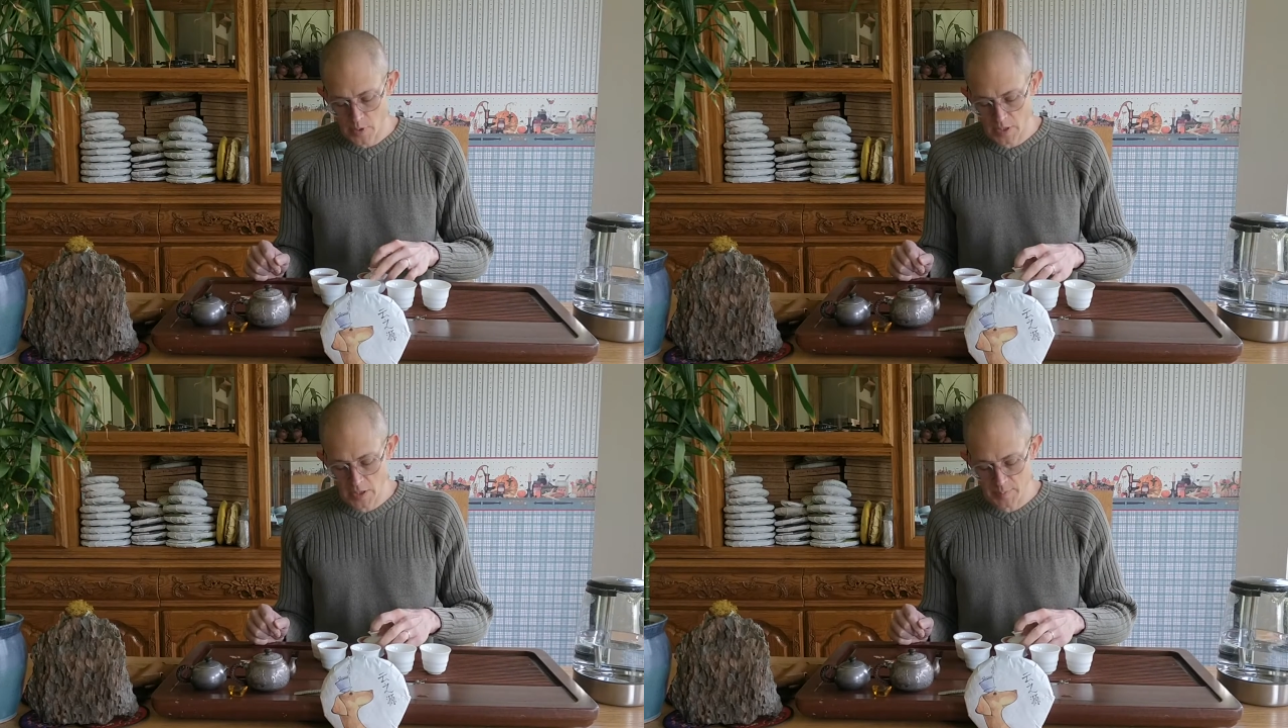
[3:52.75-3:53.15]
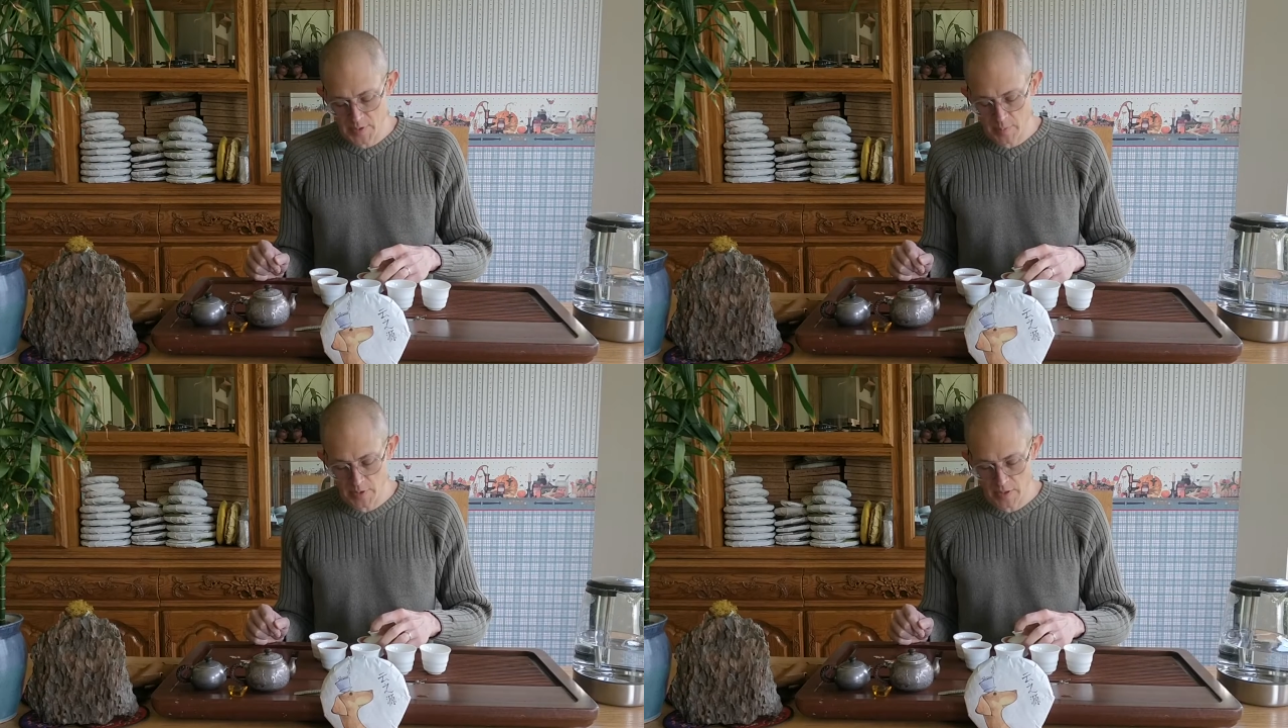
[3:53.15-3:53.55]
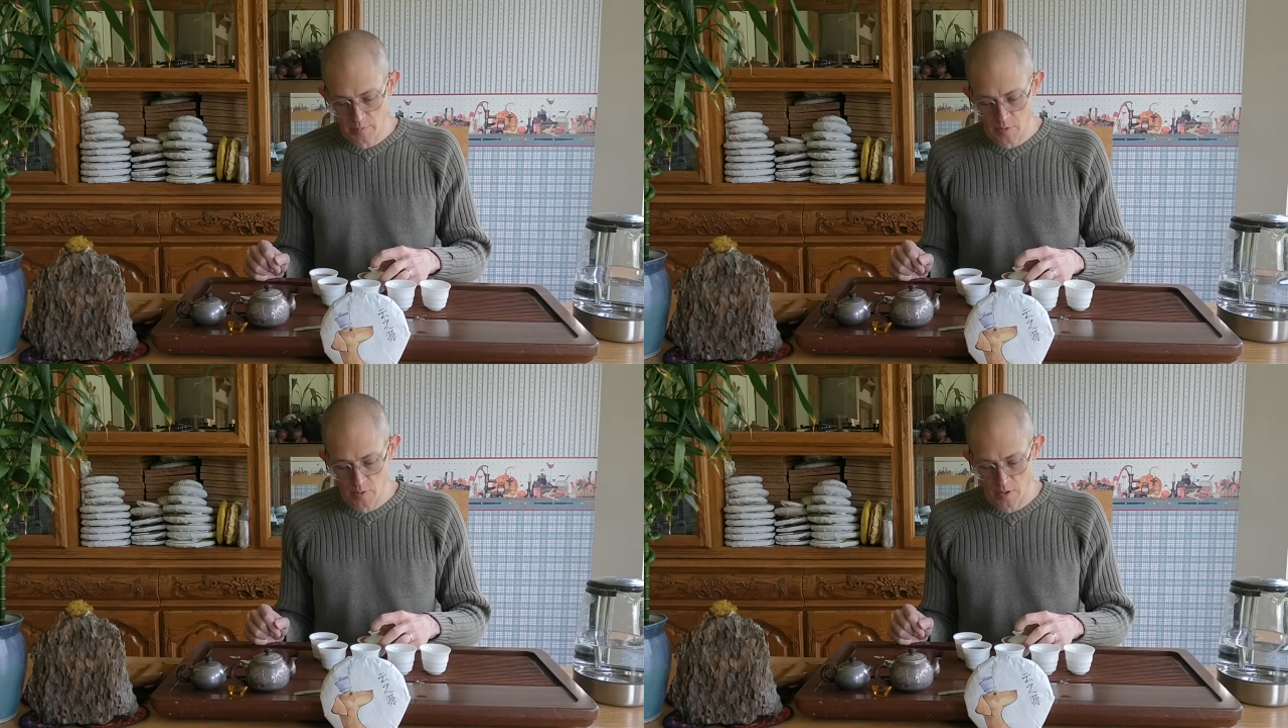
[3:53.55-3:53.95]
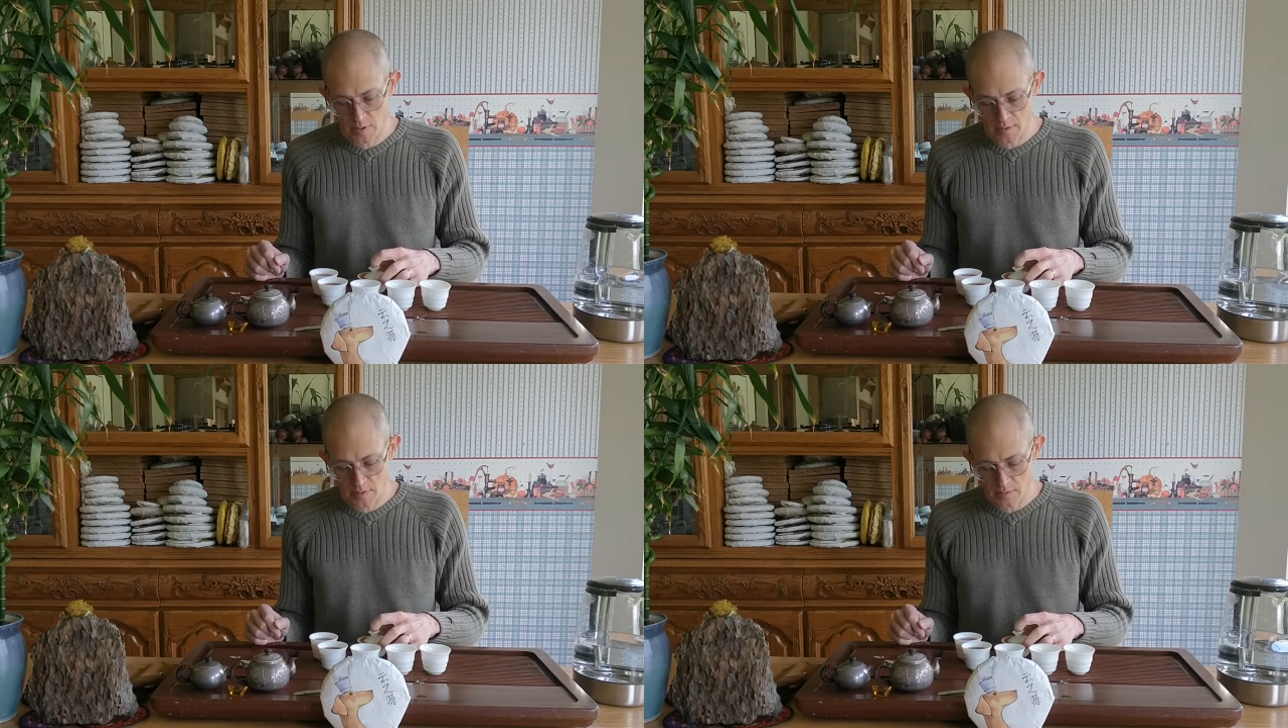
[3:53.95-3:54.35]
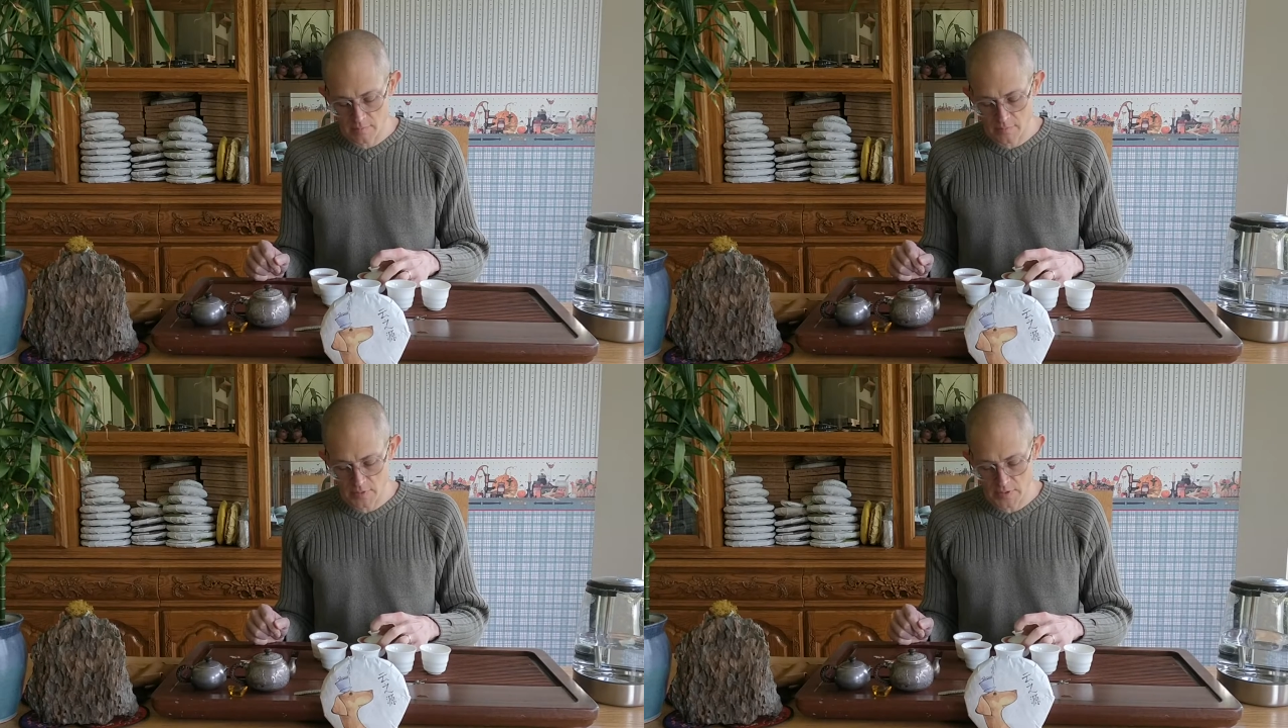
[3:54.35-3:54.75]
keep steeping time short
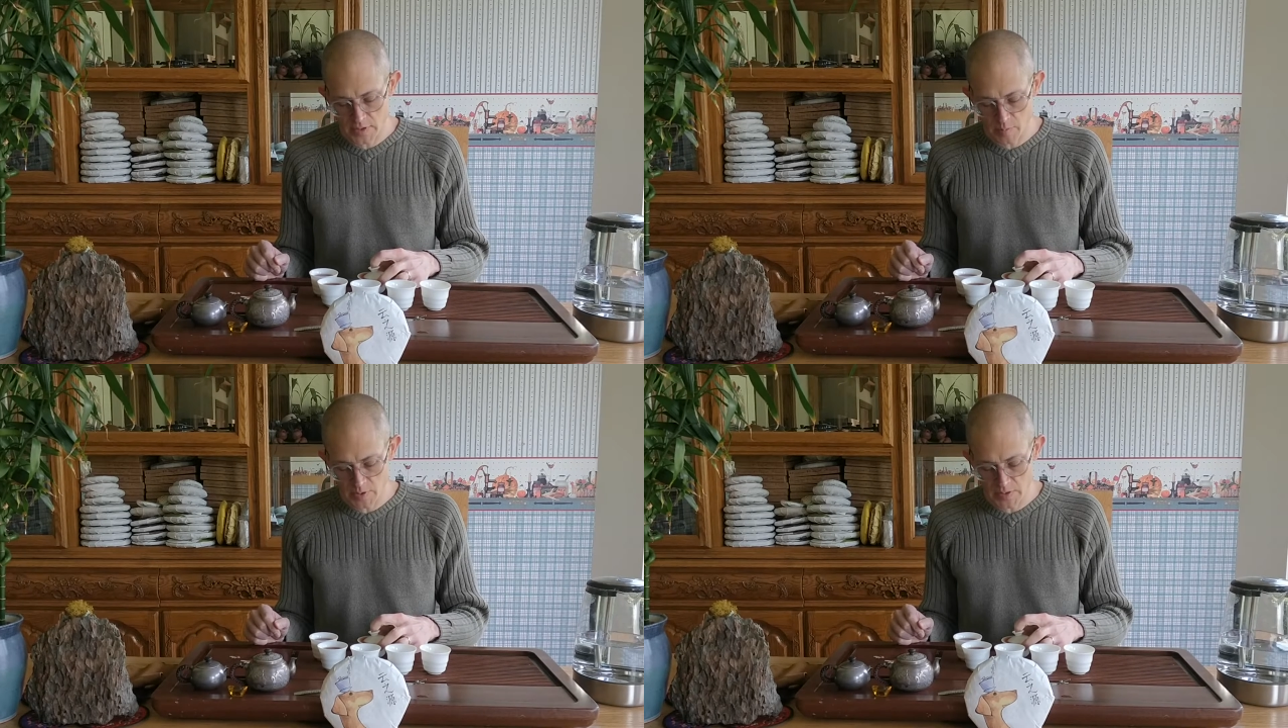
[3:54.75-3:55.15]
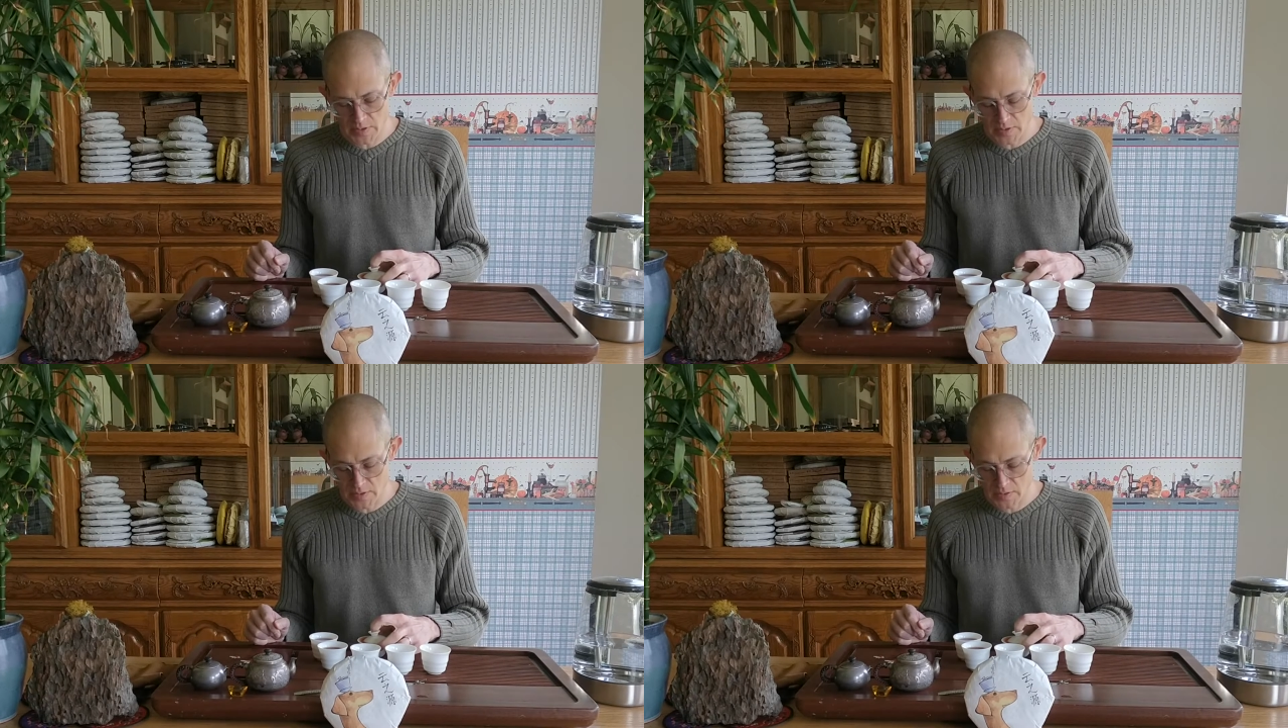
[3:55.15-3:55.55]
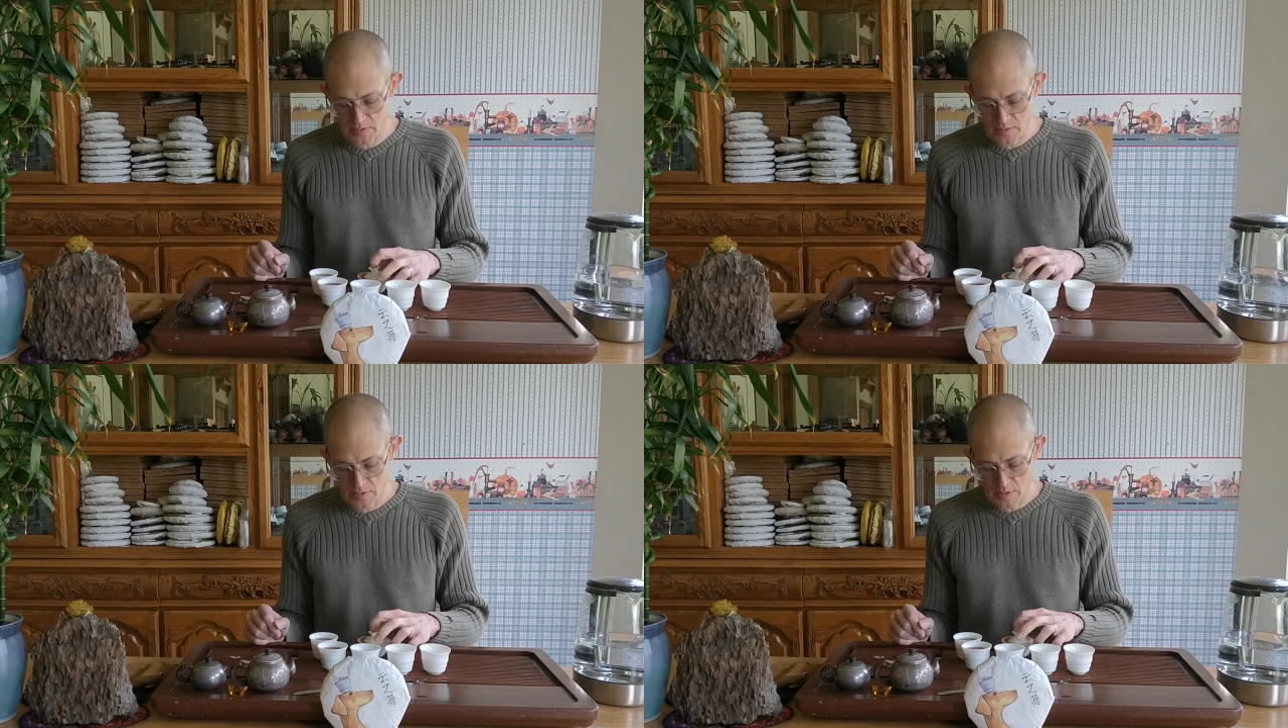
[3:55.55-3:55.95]
for the tippy teas.